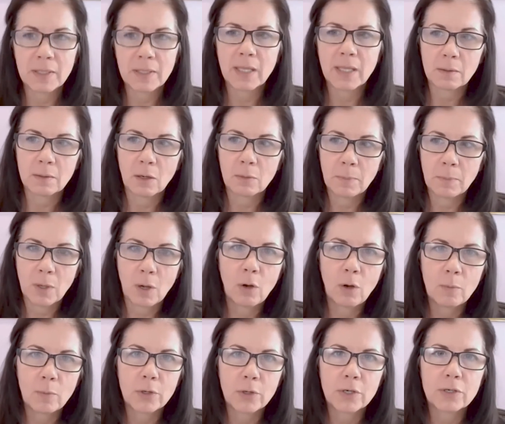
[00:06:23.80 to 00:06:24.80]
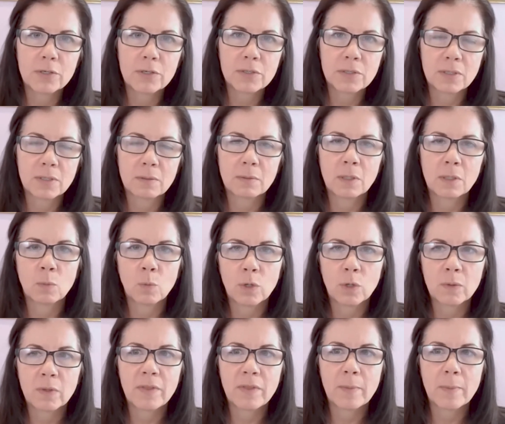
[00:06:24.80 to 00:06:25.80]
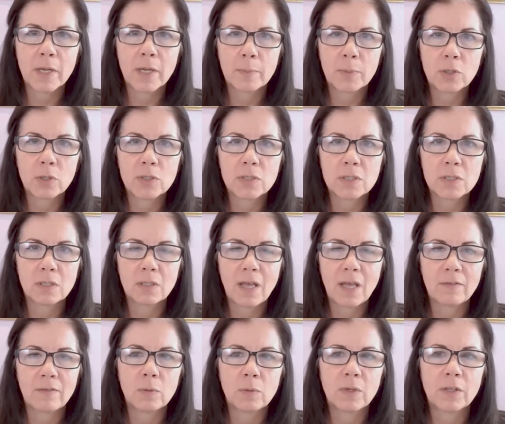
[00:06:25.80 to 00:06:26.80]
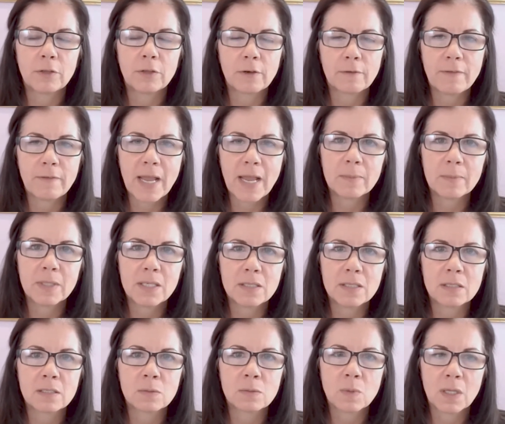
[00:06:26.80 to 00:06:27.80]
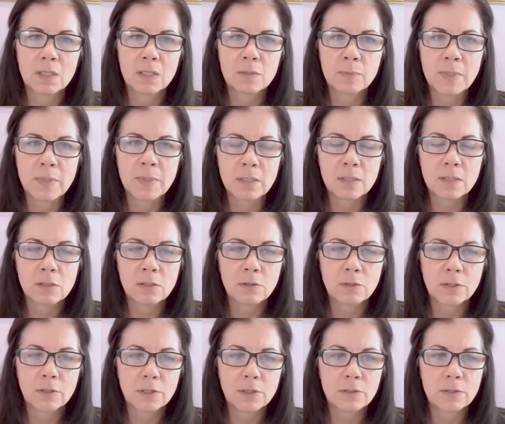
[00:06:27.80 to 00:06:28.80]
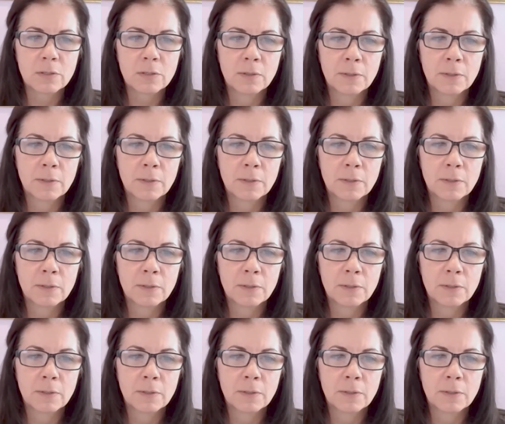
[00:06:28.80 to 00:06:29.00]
like homeowners, and work with them on a personal level with their families as well as business owners?